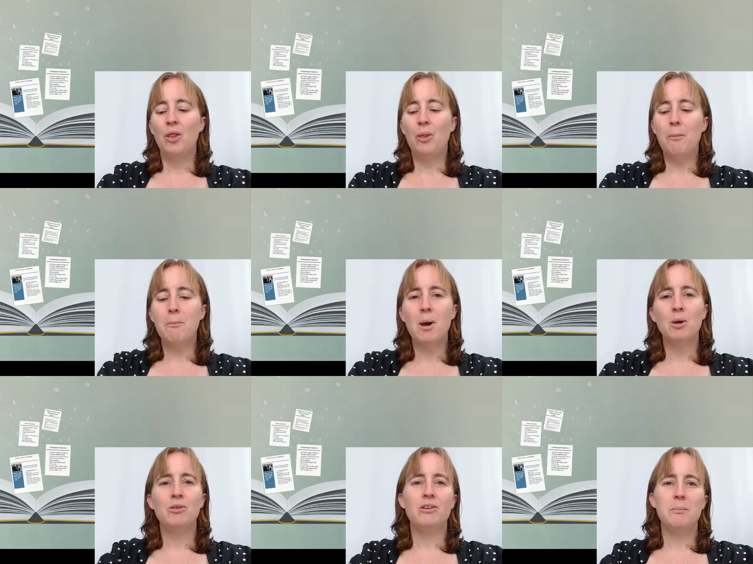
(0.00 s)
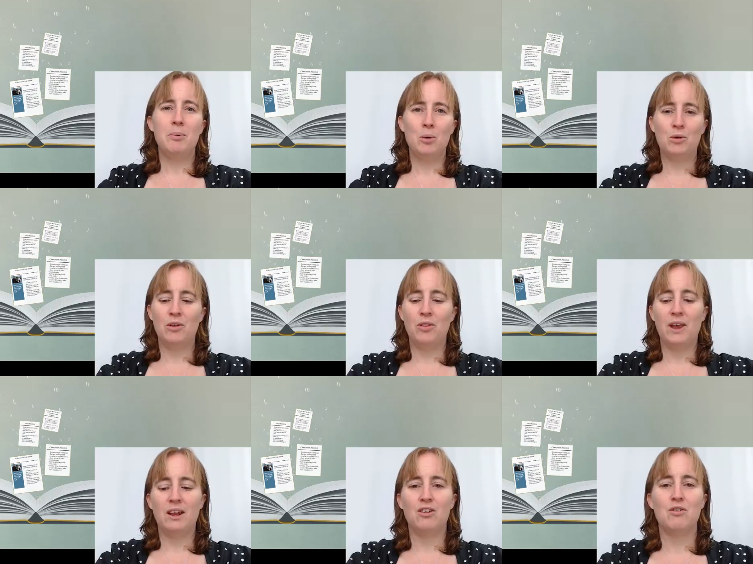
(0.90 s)
The most important
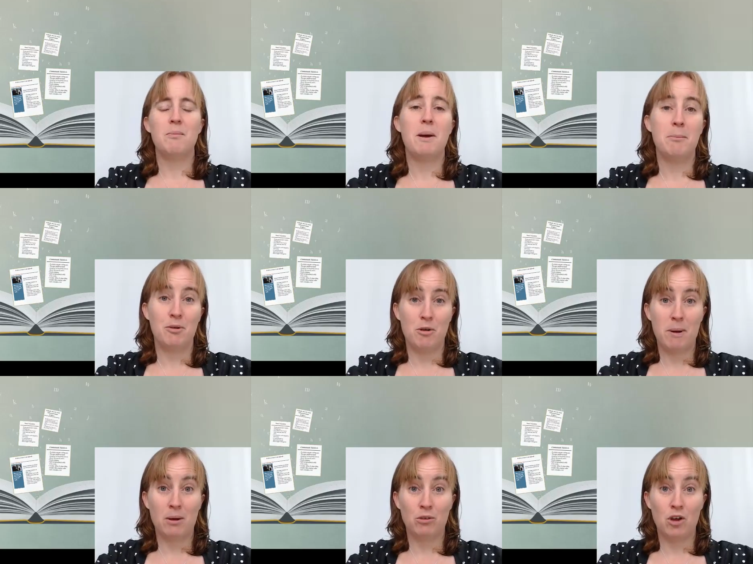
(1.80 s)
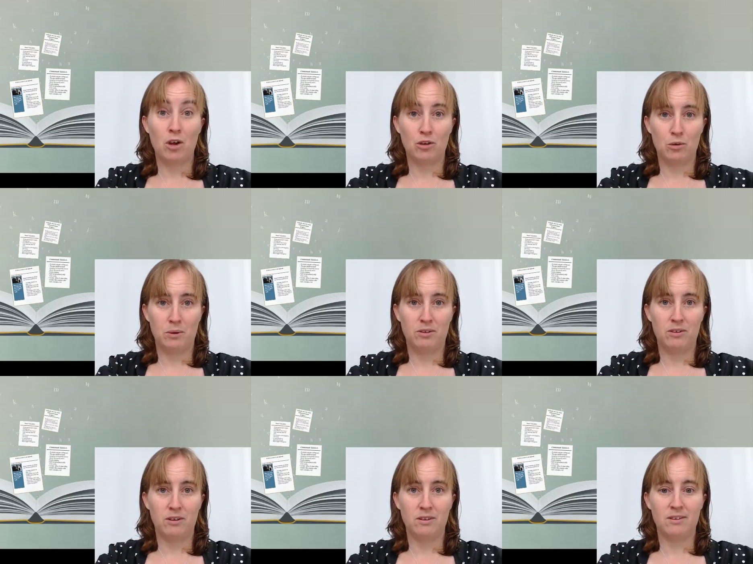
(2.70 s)
thing to remember about tongue
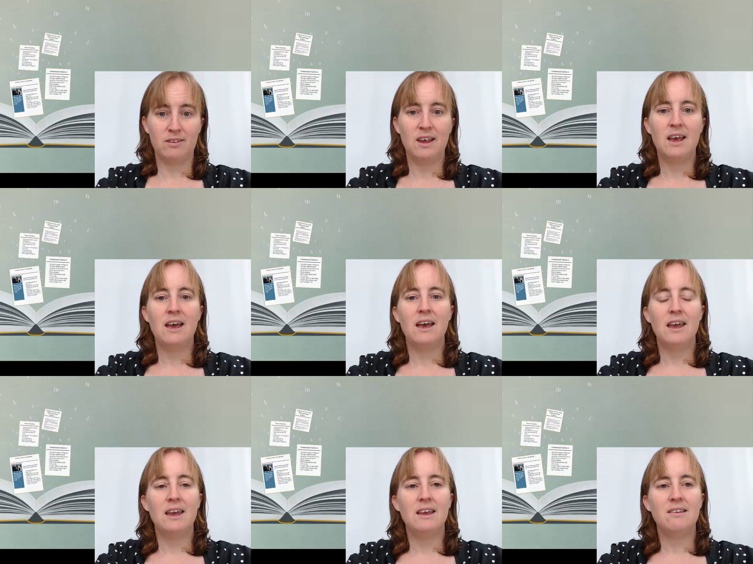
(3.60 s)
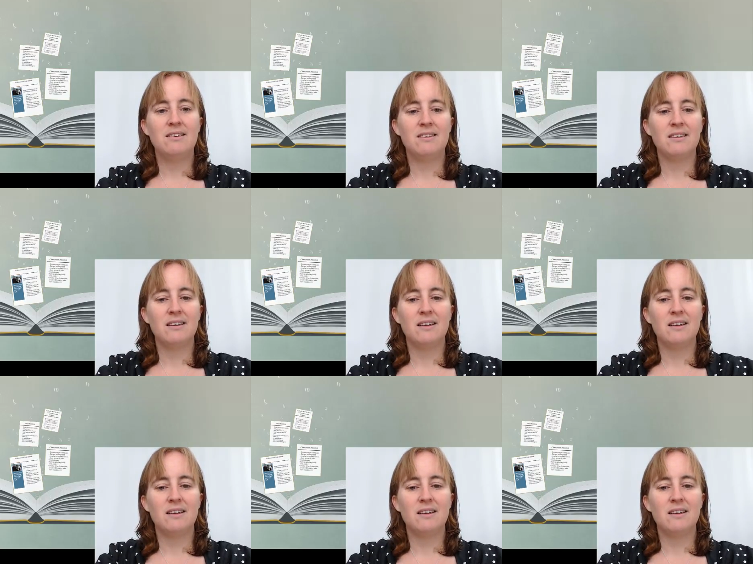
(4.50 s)
twisters is